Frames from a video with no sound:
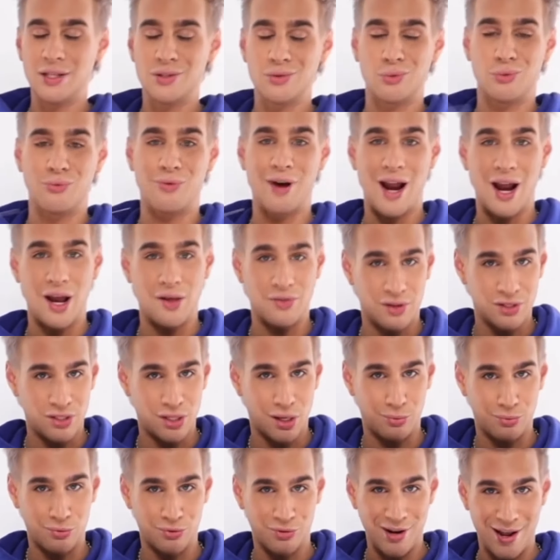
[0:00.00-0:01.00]
right on the top of
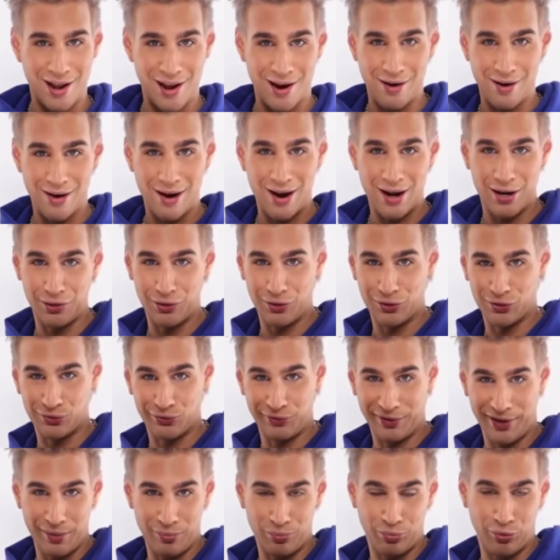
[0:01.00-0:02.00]
her hair, and it looks really
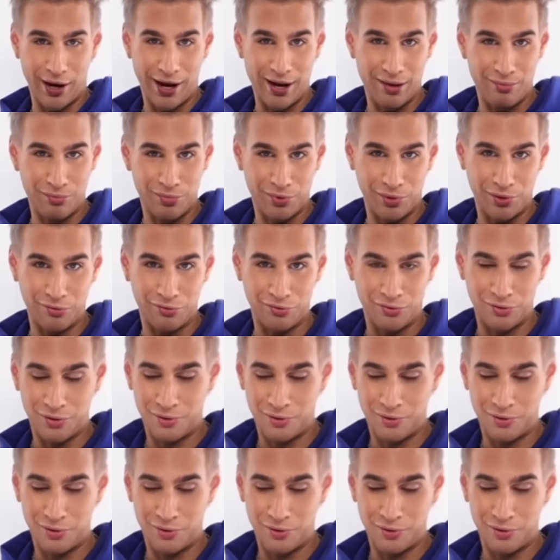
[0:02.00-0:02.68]
bright and beautiful.